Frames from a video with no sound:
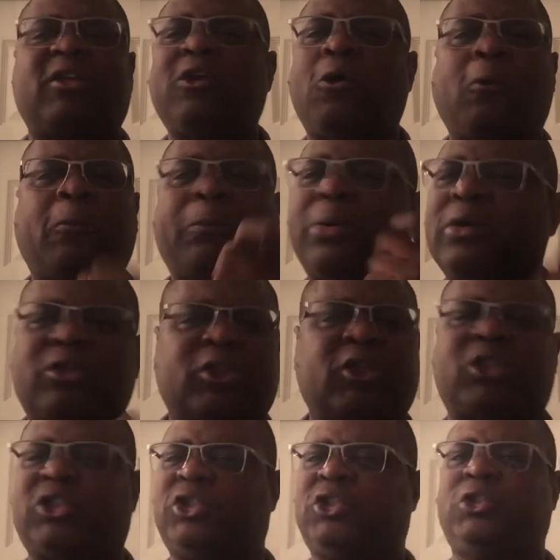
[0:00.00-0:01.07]
your
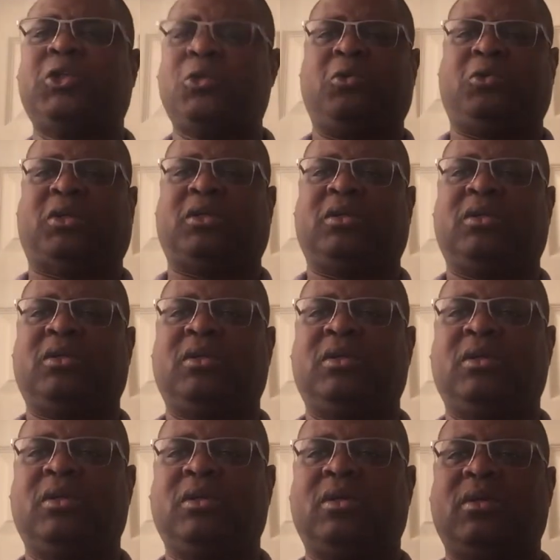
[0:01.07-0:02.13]
pursuit.
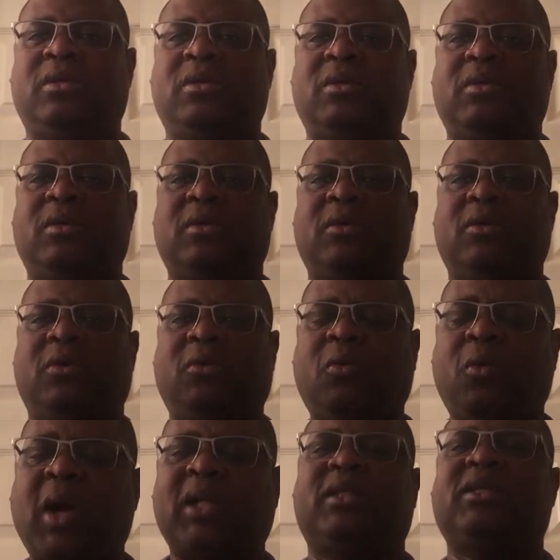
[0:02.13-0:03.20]

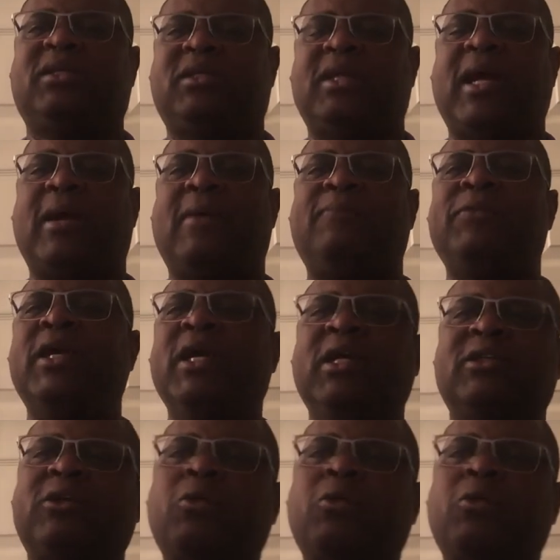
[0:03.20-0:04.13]
Watch this now. So